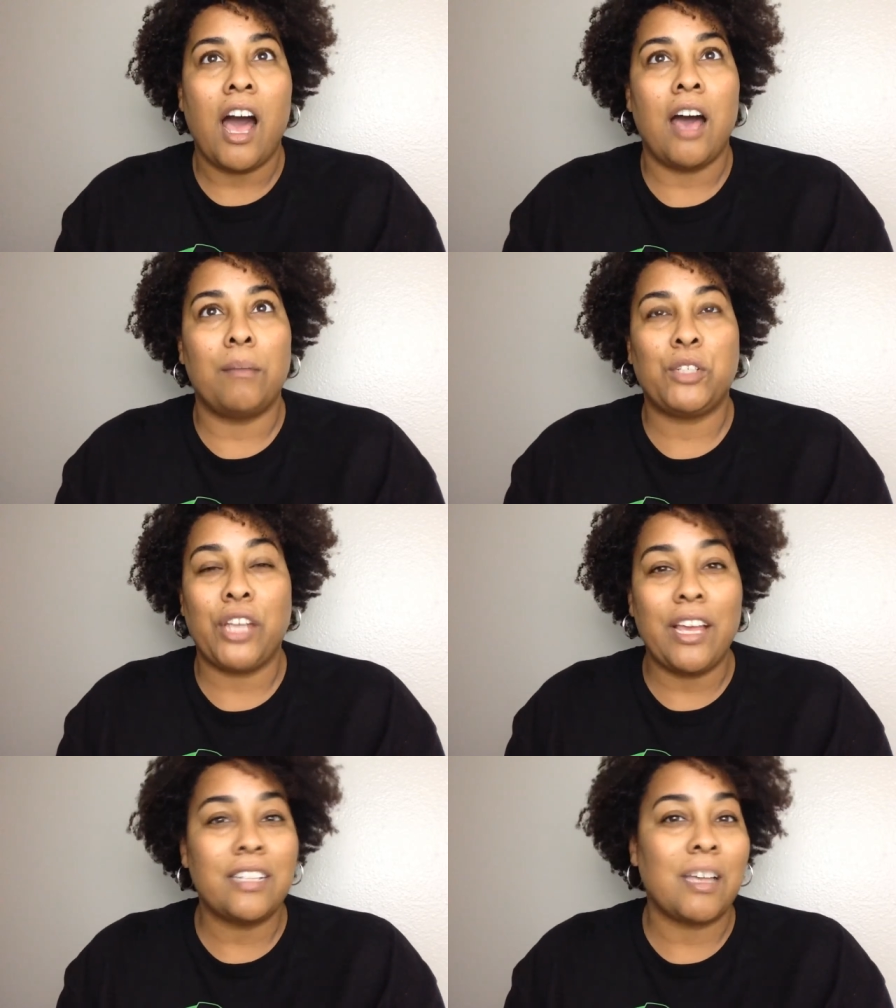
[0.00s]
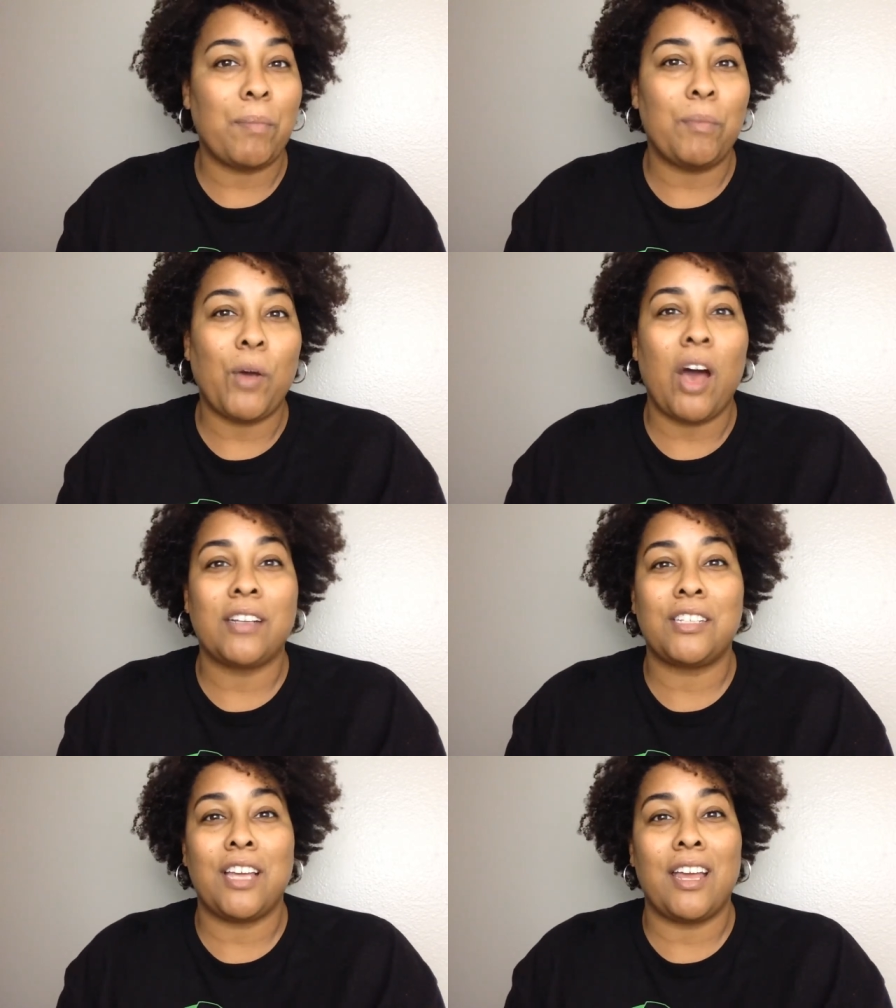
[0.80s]
Um, she ends up in
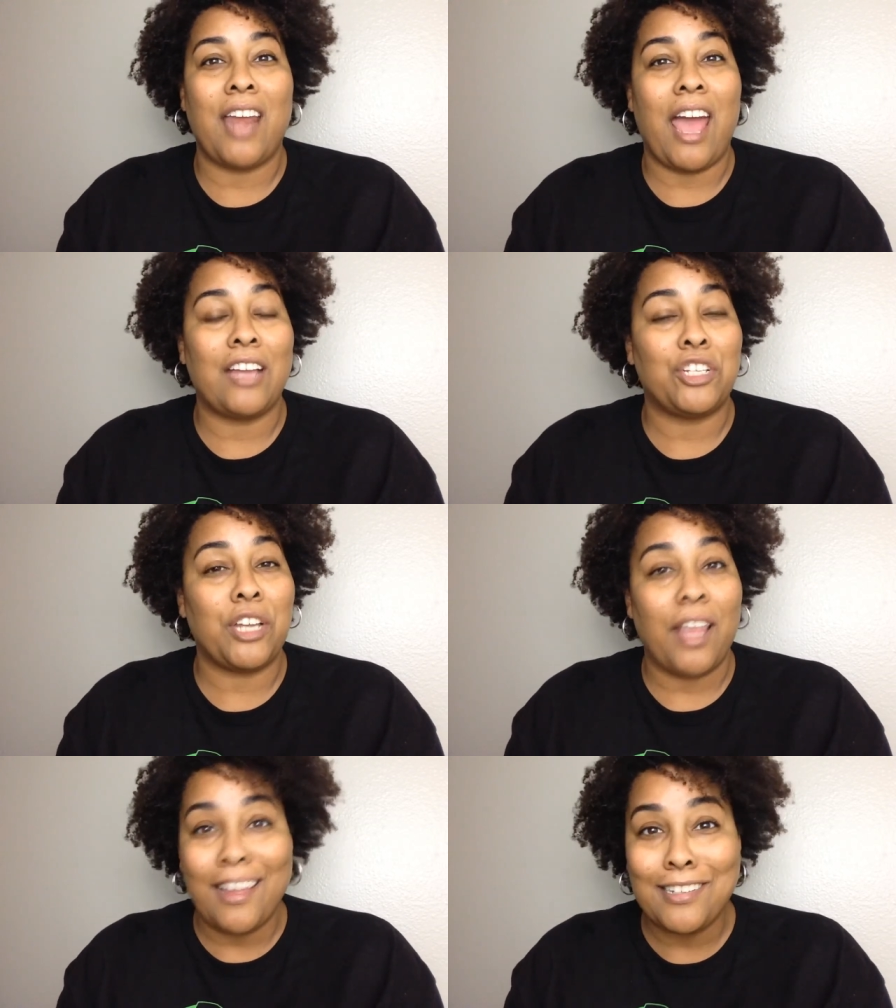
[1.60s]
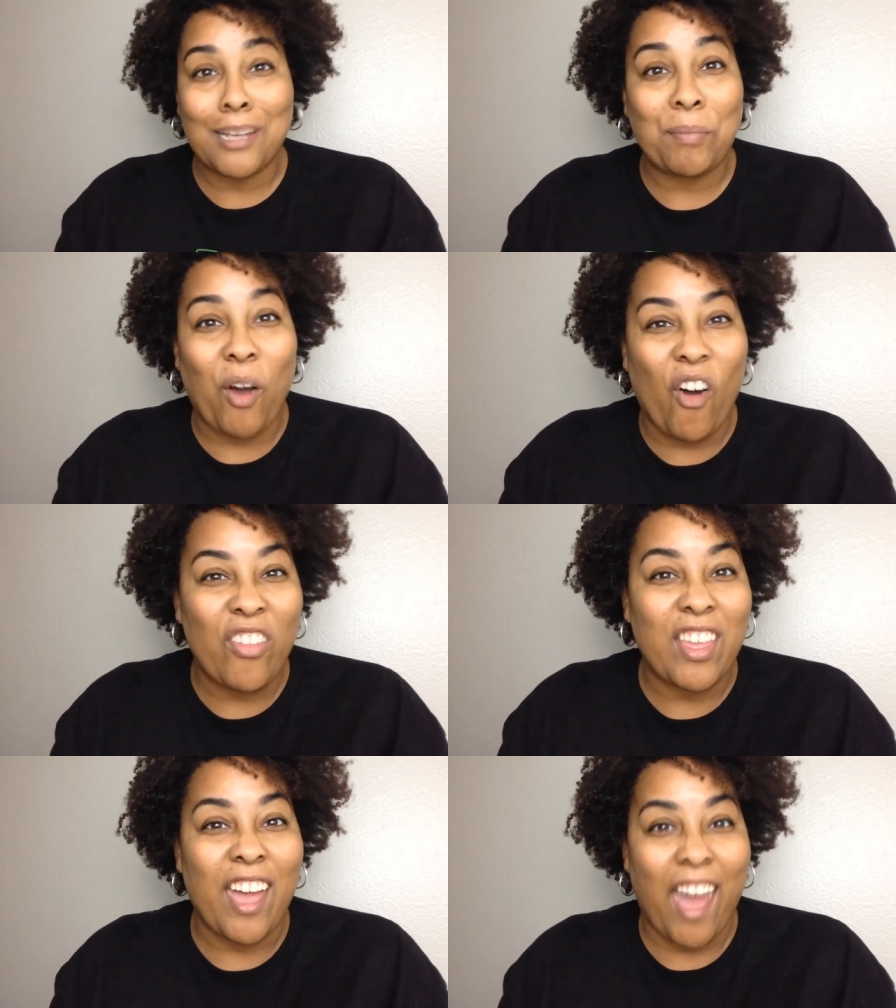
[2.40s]
Boston and she ends up
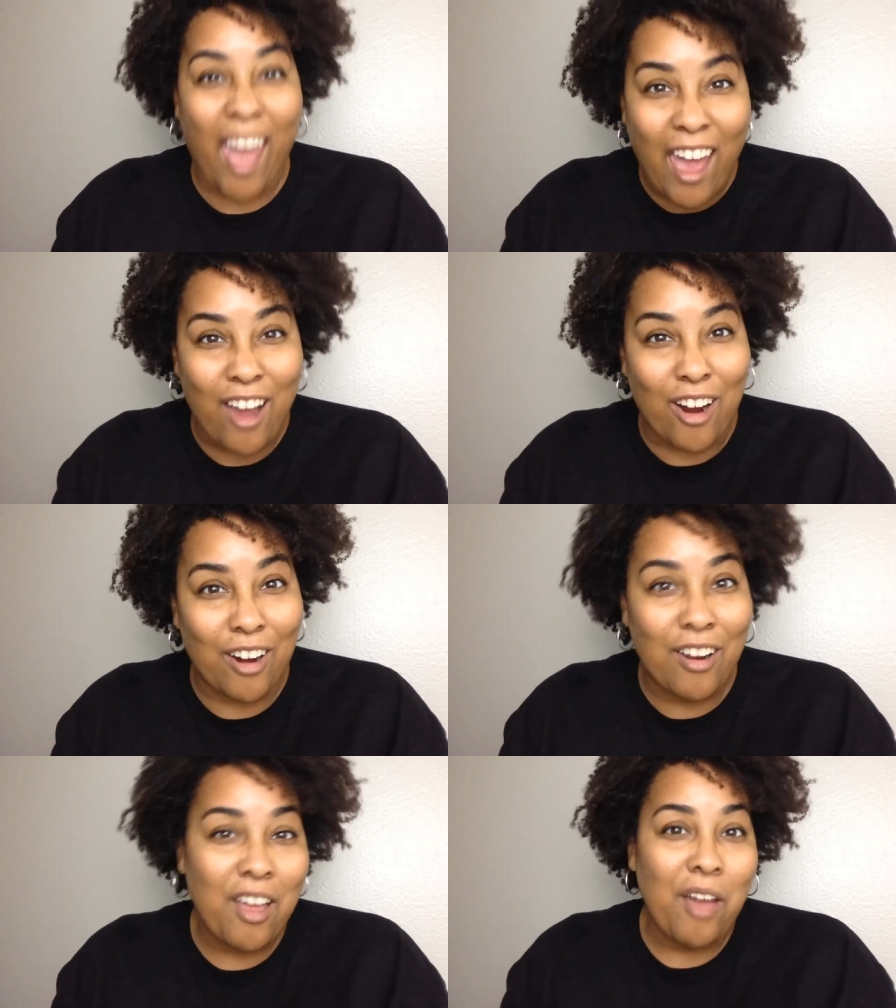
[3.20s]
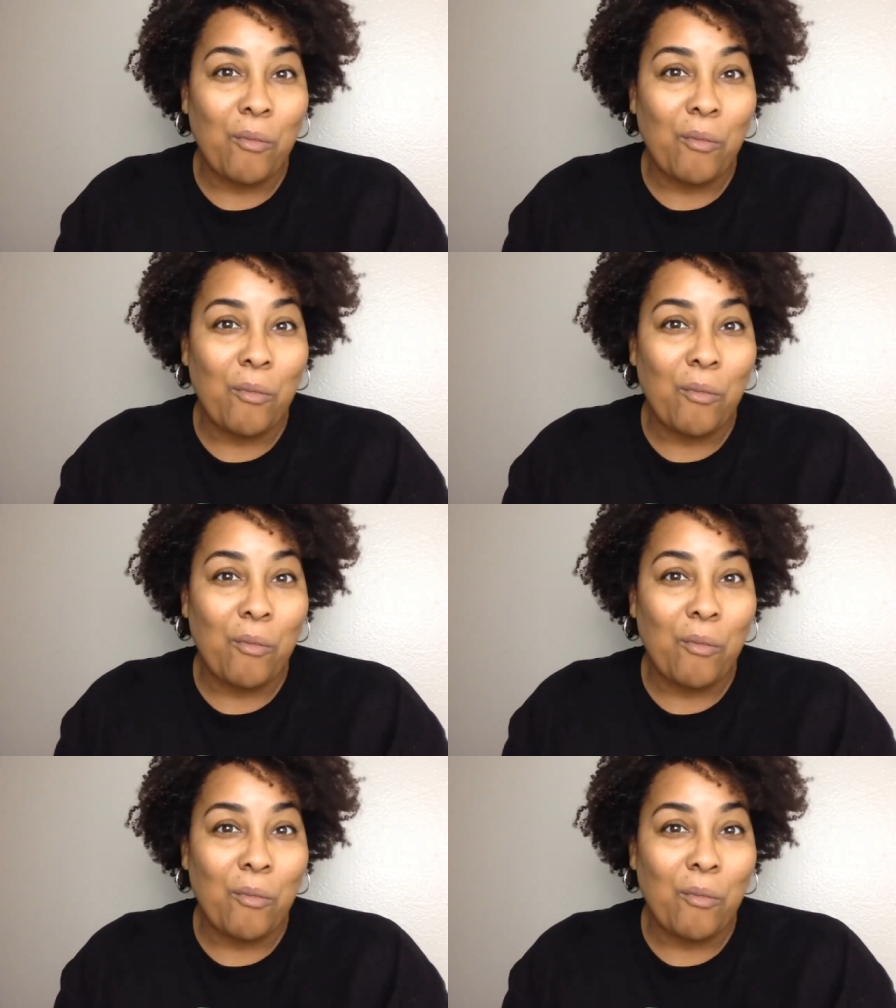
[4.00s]
on the air